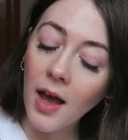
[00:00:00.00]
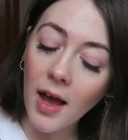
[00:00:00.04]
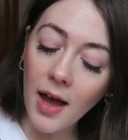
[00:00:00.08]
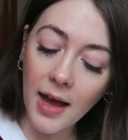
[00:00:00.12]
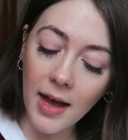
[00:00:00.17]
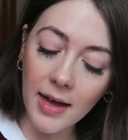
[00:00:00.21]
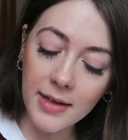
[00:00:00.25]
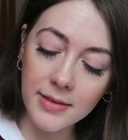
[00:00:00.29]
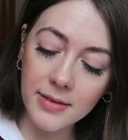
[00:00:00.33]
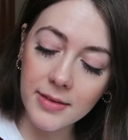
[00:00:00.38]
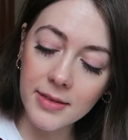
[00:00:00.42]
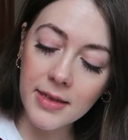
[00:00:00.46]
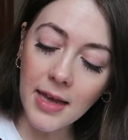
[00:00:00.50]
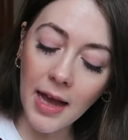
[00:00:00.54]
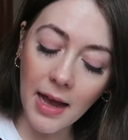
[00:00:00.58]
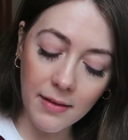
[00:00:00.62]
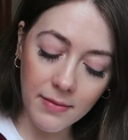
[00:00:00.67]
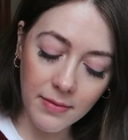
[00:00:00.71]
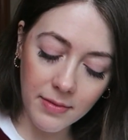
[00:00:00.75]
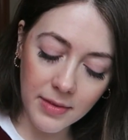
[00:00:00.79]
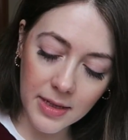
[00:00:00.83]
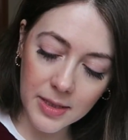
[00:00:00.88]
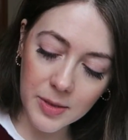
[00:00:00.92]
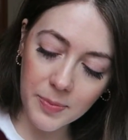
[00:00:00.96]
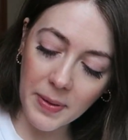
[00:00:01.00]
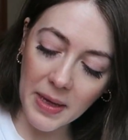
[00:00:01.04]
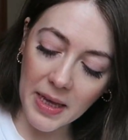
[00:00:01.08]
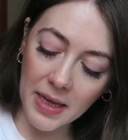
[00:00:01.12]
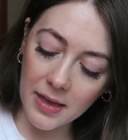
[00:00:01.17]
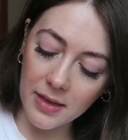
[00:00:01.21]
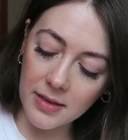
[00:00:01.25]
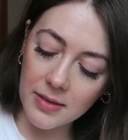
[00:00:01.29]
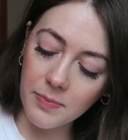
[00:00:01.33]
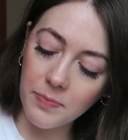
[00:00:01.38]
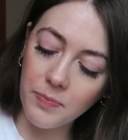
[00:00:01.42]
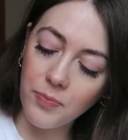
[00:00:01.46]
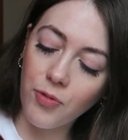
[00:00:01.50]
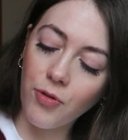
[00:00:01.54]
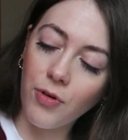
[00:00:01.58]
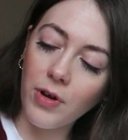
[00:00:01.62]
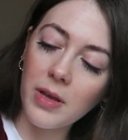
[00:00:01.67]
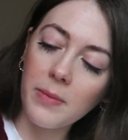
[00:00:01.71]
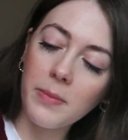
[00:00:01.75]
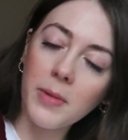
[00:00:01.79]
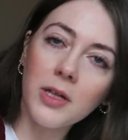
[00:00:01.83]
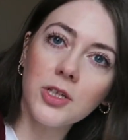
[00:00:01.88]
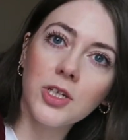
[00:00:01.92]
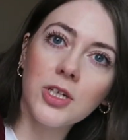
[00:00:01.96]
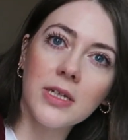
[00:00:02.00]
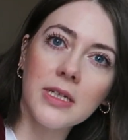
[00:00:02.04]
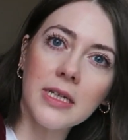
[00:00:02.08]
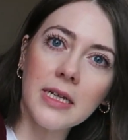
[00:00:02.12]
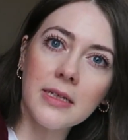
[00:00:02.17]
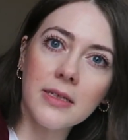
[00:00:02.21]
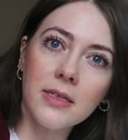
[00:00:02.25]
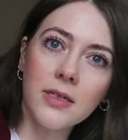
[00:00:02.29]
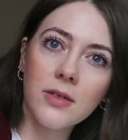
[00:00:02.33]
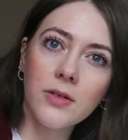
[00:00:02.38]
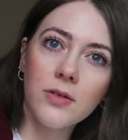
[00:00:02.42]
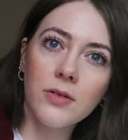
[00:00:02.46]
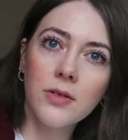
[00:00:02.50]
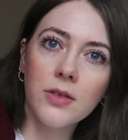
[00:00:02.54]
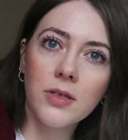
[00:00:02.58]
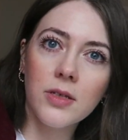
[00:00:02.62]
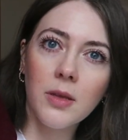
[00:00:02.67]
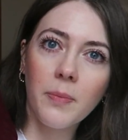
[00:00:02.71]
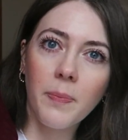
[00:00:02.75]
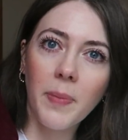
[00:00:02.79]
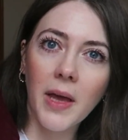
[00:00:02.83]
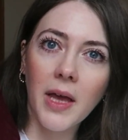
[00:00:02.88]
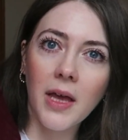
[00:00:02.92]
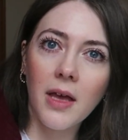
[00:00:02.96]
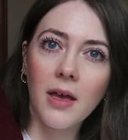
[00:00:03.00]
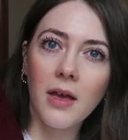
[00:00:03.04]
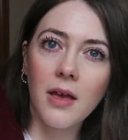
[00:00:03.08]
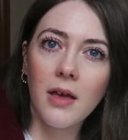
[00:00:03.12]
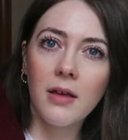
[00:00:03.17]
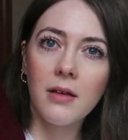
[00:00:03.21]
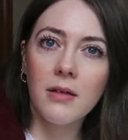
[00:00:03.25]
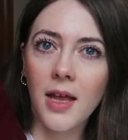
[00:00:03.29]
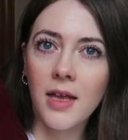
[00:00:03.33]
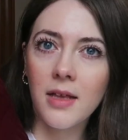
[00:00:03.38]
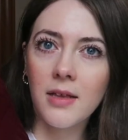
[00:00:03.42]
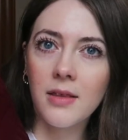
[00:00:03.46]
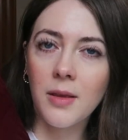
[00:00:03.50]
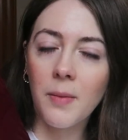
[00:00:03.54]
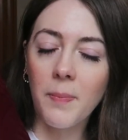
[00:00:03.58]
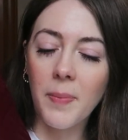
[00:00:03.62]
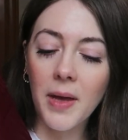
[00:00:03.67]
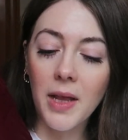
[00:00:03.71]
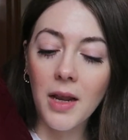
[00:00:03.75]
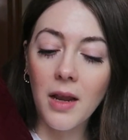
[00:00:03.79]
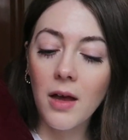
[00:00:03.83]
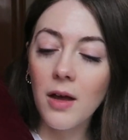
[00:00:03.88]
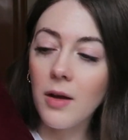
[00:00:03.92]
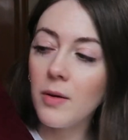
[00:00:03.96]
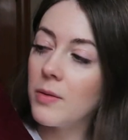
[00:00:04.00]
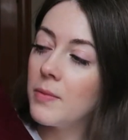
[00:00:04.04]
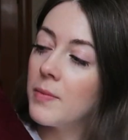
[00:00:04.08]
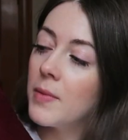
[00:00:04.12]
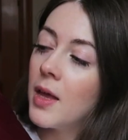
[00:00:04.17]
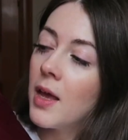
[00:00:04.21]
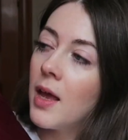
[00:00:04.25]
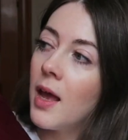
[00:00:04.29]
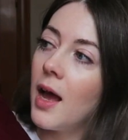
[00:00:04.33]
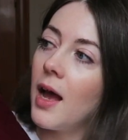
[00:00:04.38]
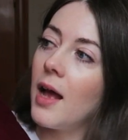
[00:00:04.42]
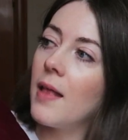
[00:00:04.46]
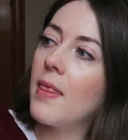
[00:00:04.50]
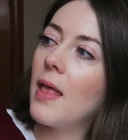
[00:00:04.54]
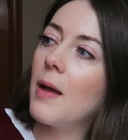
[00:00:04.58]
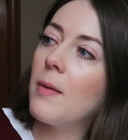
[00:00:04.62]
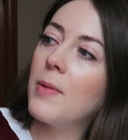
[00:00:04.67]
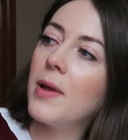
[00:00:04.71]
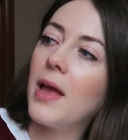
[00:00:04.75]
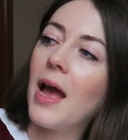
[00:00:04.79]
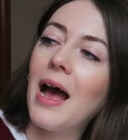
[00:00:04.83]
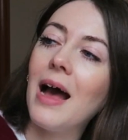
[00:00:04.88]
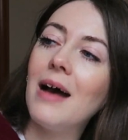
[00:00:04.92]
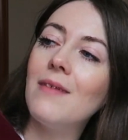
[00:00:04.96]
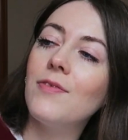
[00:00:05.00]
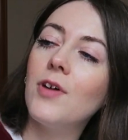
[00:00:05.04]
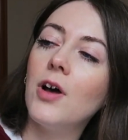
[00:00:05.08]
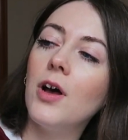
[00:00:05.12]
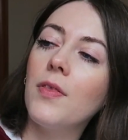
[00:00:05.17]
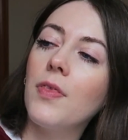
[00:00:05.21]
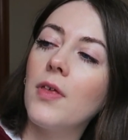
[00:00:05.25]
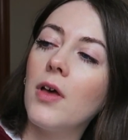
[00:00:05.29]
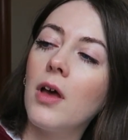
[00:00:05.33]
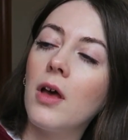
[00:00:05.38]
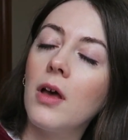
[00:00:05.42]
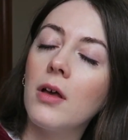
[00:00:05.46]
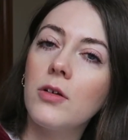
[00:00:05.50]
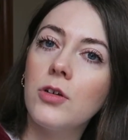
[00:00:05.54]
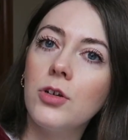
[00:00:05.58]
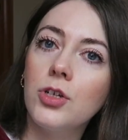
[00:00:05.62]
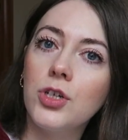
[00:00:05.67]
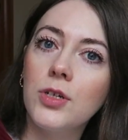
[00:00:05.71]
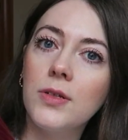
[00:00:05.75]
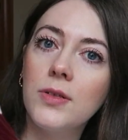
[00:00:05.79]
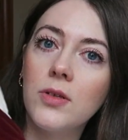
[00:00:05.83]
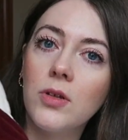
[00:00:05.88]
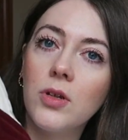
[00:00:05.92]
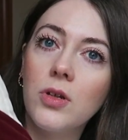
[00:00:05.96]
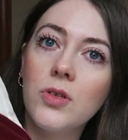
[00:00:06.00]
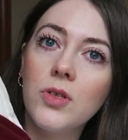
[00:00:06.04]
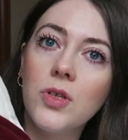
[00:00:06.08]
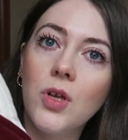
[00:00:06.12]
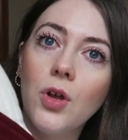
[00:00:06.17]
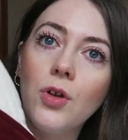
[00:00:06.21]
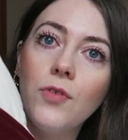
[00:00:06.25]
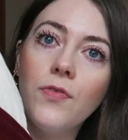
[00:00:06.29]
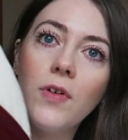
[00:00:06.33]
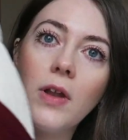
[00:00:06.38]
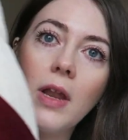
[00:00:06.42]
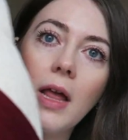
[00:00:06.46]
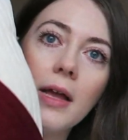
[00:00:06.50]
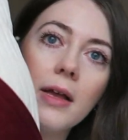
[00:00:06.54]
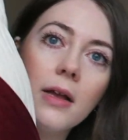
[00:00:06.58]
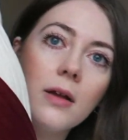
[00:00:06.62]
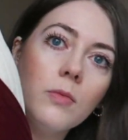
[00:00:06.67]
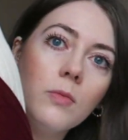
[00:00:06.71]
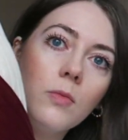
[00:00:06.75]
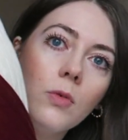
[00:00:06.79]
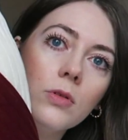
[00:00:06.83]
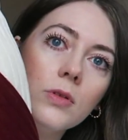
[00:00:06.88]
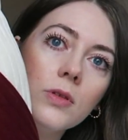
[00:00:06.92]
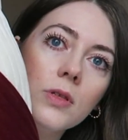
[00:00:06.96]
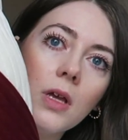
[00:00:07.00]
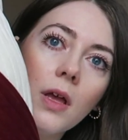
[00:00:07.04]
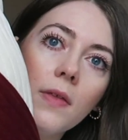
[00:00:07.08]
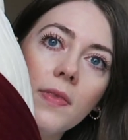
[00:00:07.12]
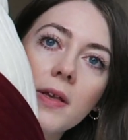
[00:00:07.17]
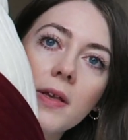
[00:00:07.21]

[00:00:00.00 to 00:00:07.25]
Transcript: And yeah, this pink's pretty much identical to the pink in the pillow. And then we have other cushions on our sofa, like ones that are